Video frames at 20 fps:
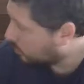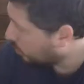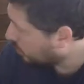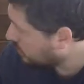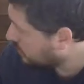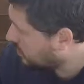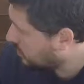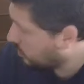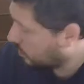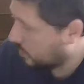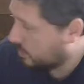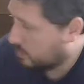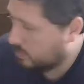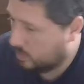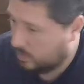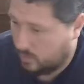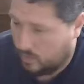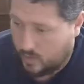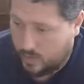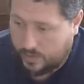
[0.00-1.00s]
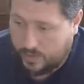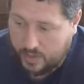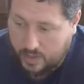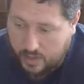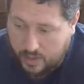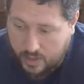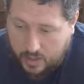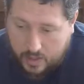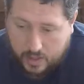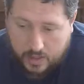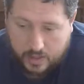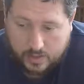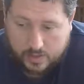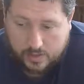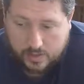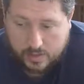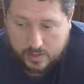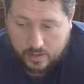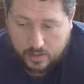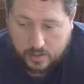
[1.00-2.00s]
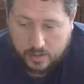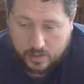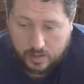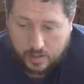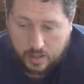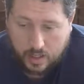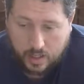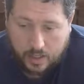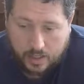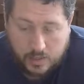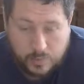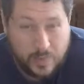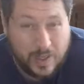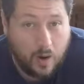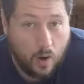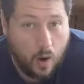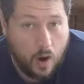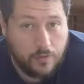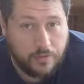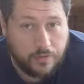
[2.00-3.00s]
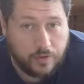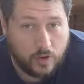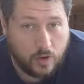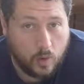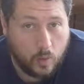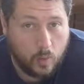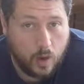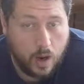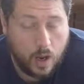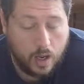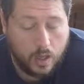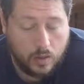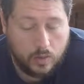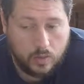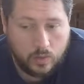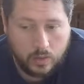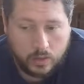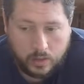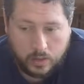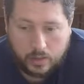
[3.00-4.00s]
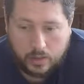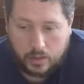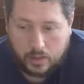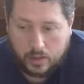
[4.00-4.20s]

What's going on with it is it's been off for a while